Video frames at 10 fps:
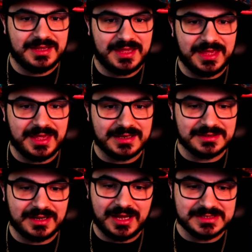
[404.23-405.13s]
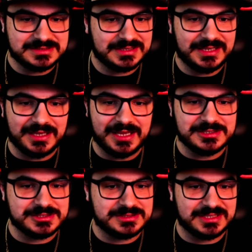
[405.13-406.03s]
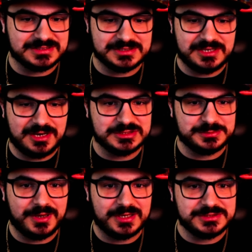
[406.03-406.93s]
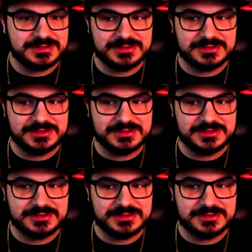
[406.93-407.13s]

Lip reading: And honestly, it just doesn't change much.